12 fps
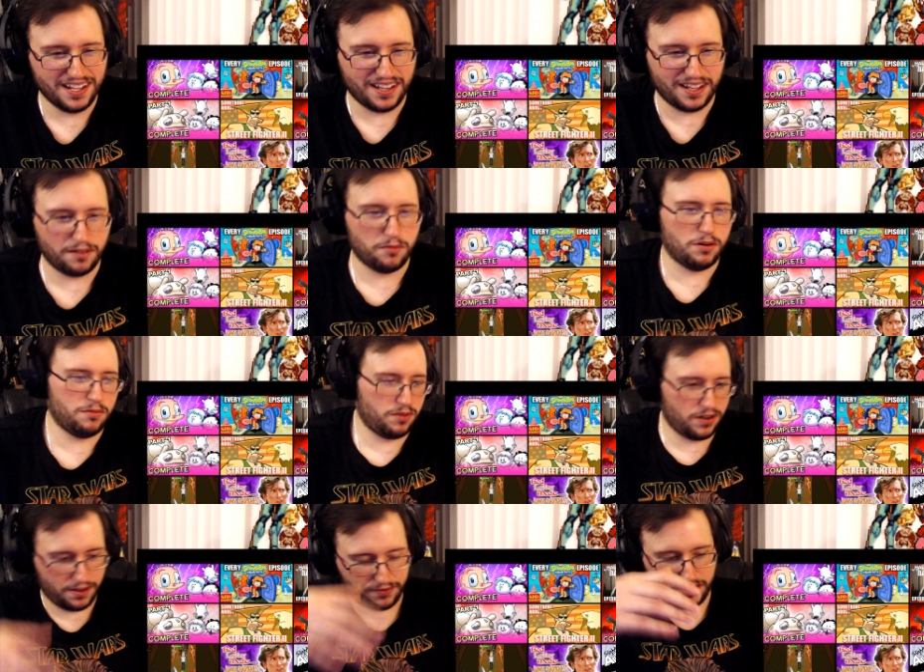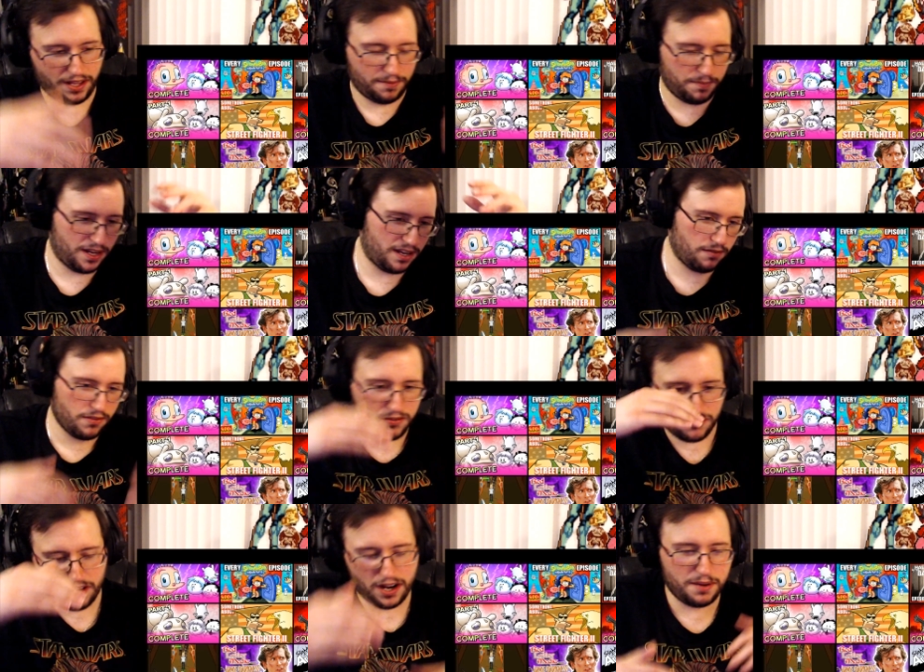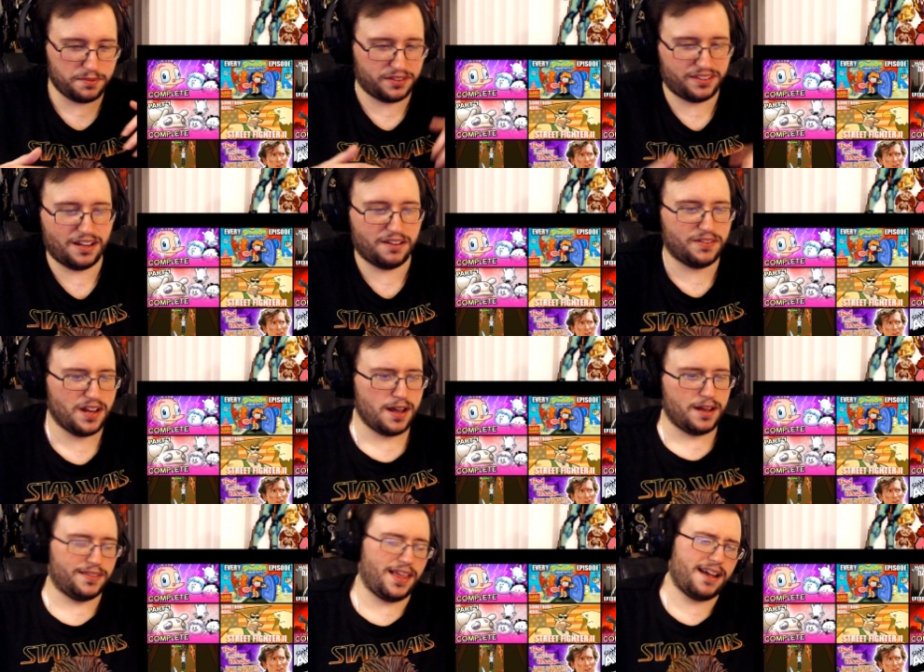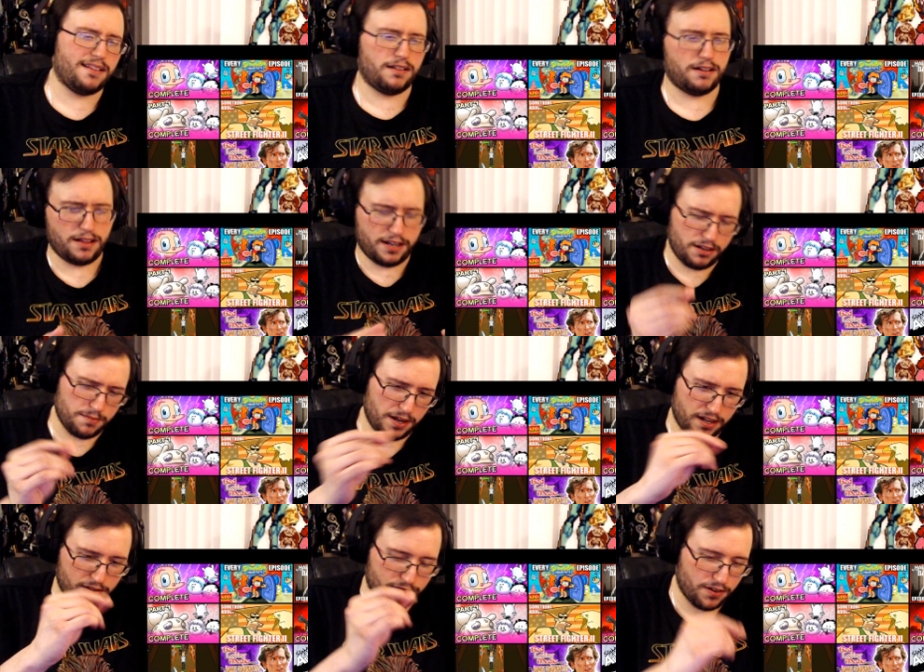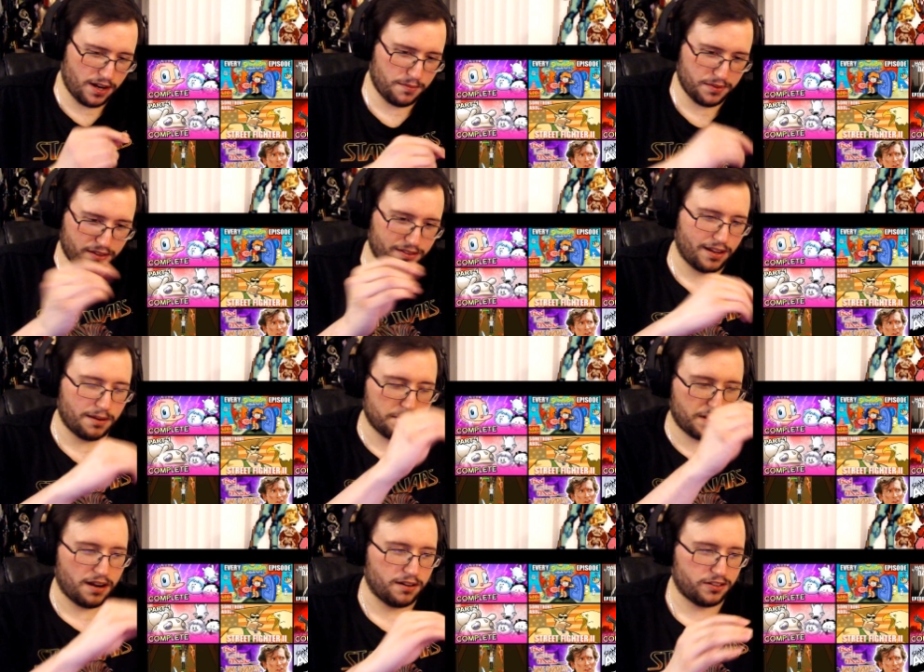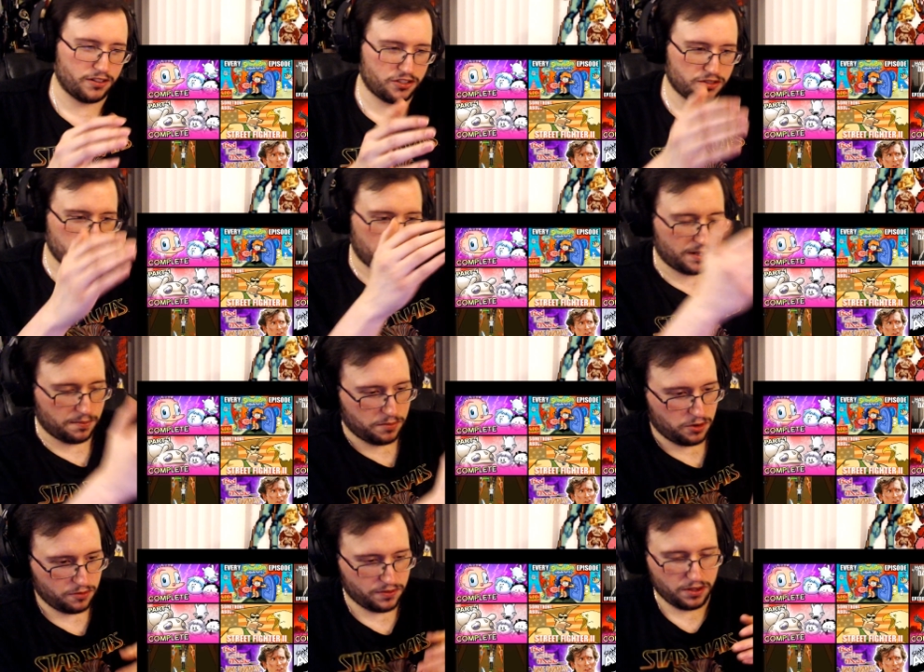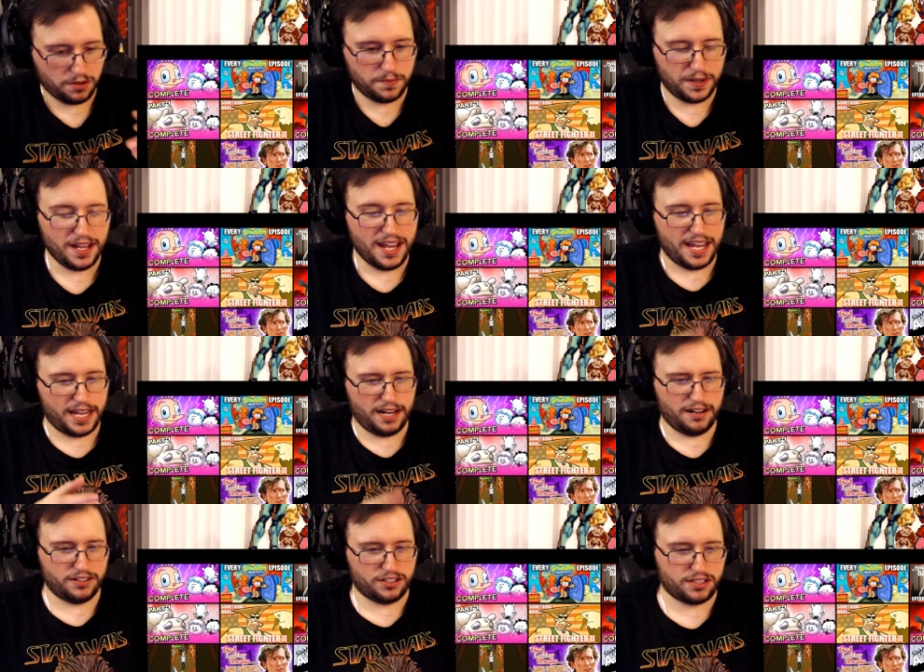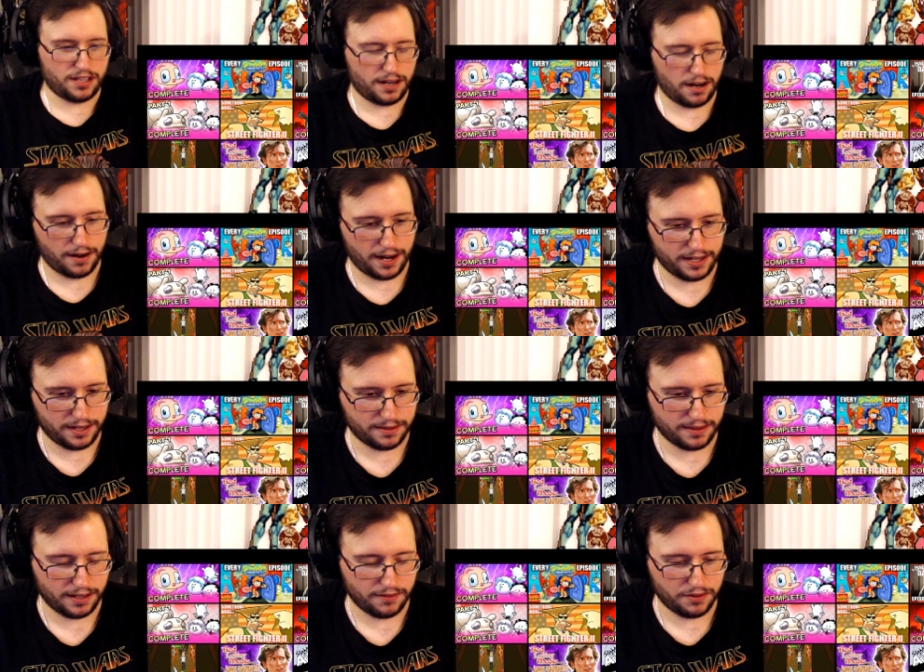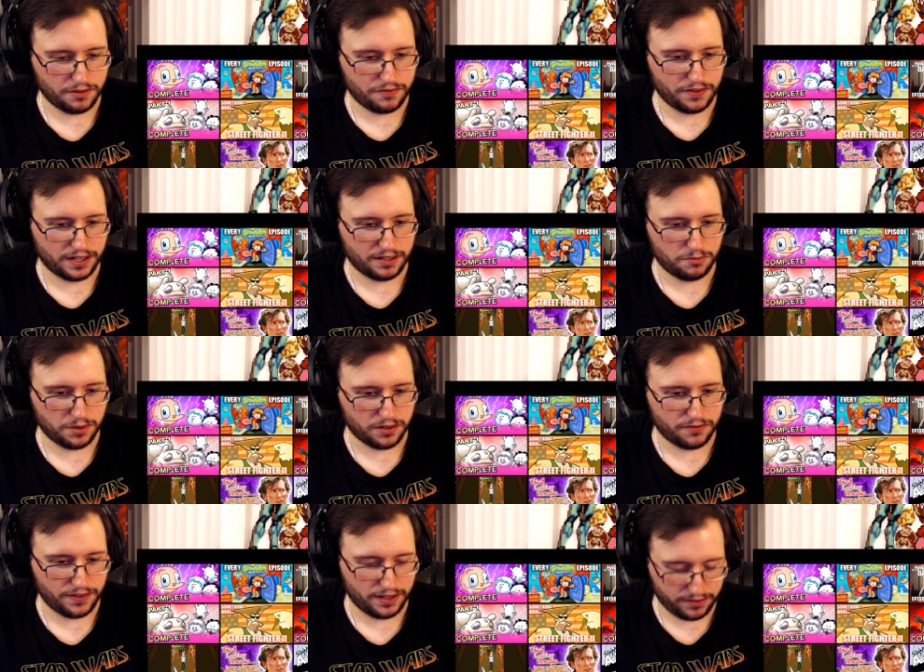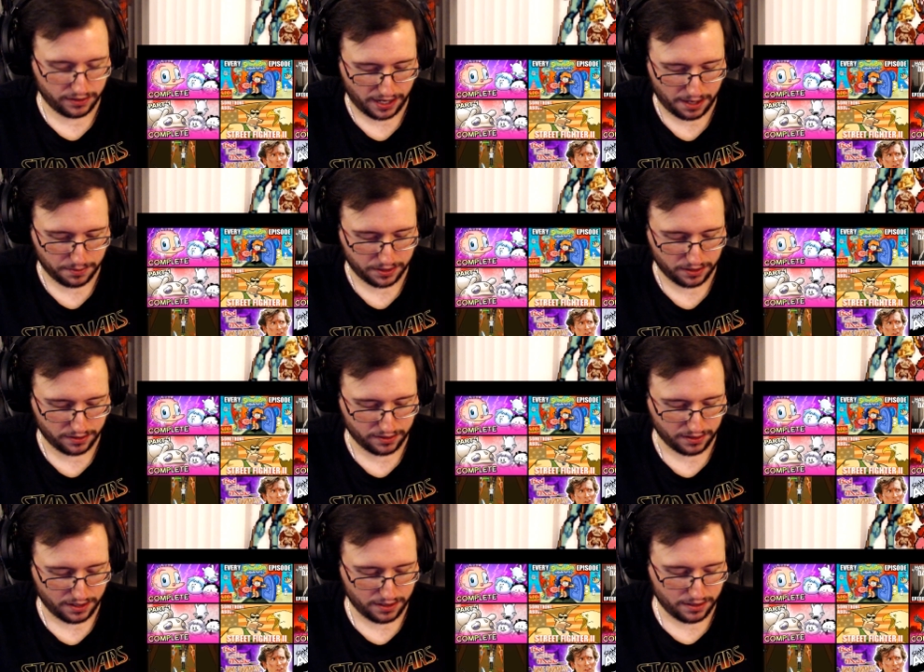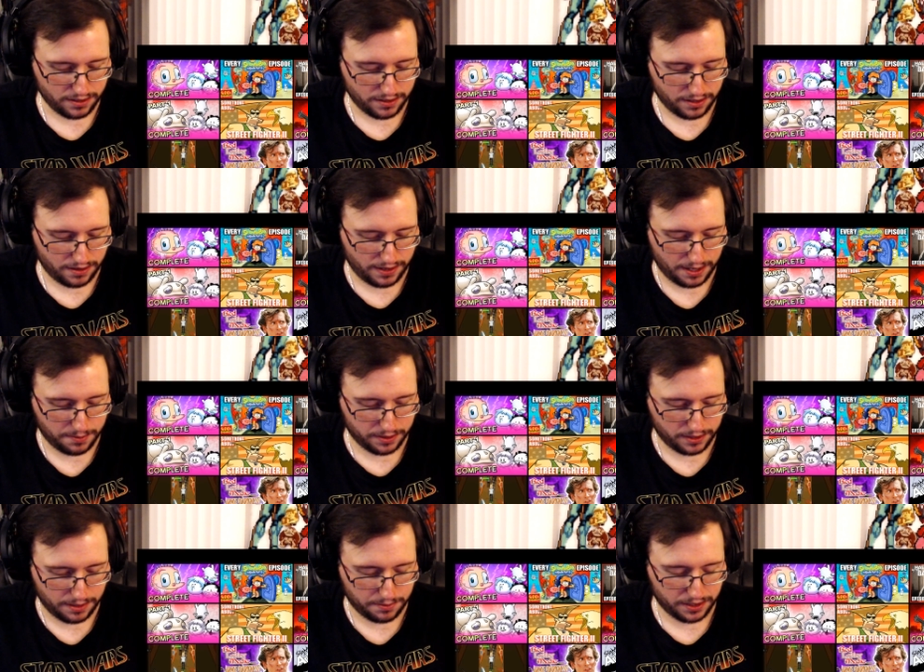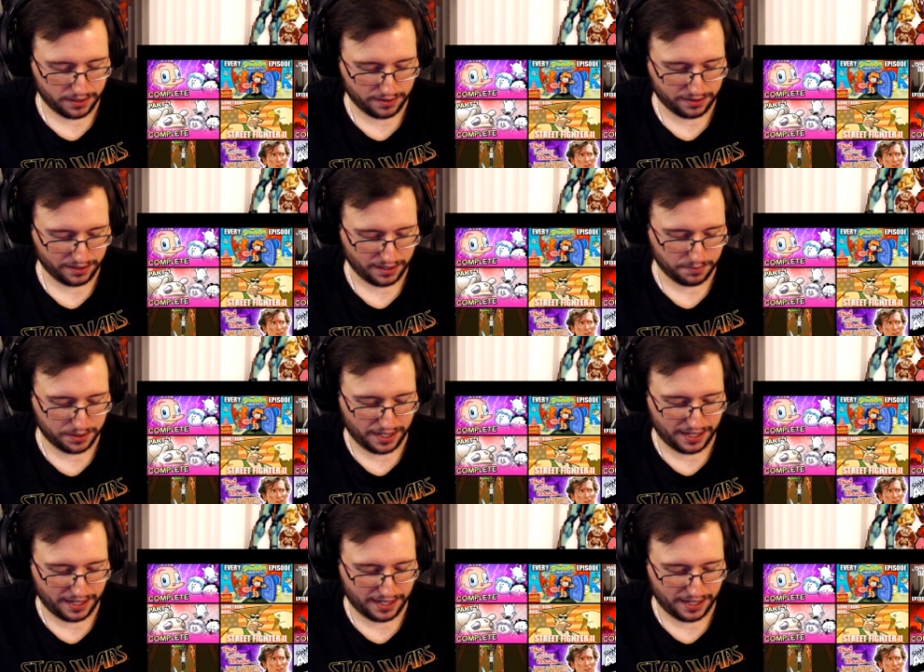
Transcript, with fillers: Like one where you have to like make every frame and stuff. That you're like you're making a frame, it's the same character, you're just making a move a little bit. Here he's just like, all right, I need to think of a fucking weird face. Okay, how about this? Or how about how about this? How about that?